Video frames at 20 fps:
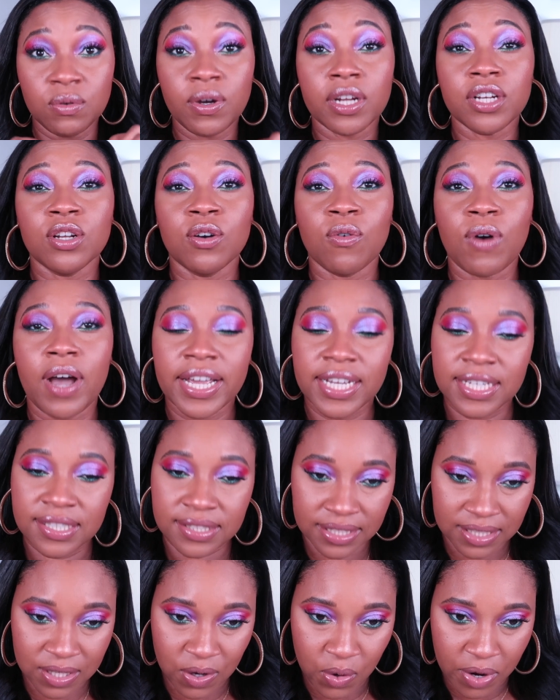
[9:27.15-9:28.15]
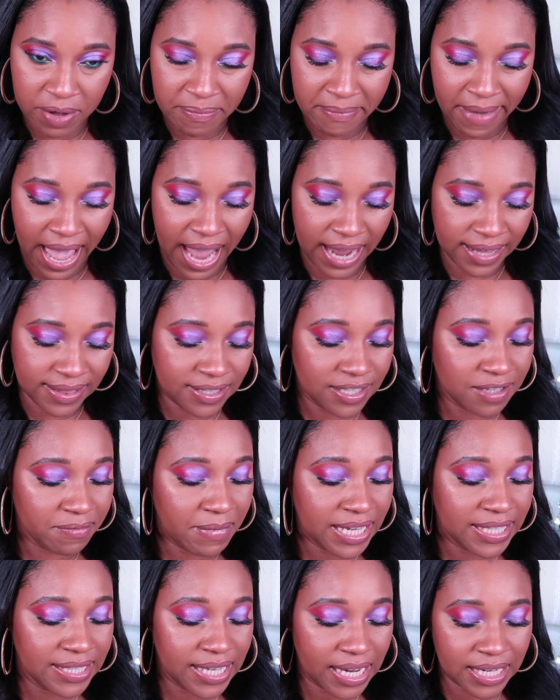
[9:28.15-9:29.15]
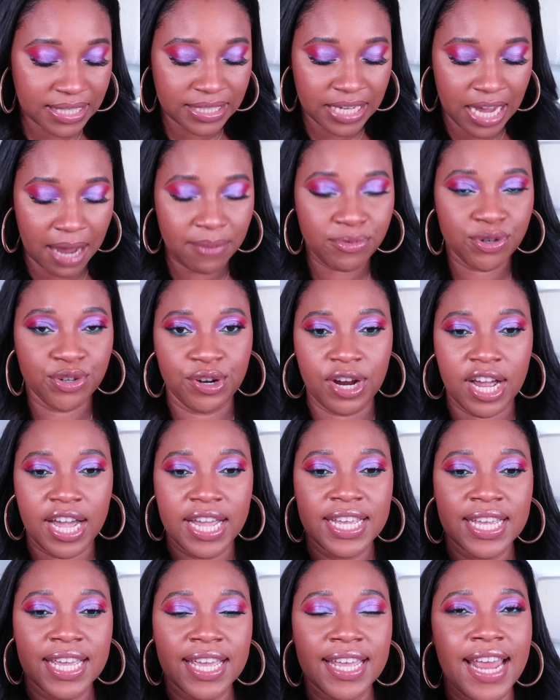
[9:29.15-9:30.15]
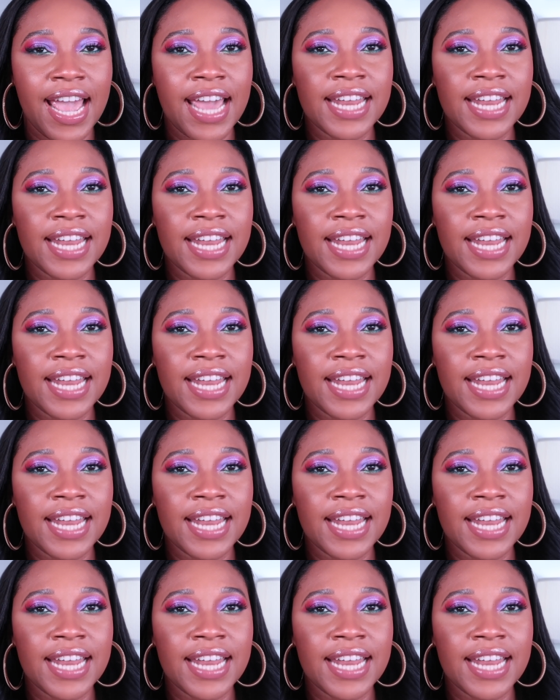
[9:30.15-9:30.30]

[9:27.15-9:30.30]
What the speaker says: You wanna know why? Because it's going back. This is my second time trying it,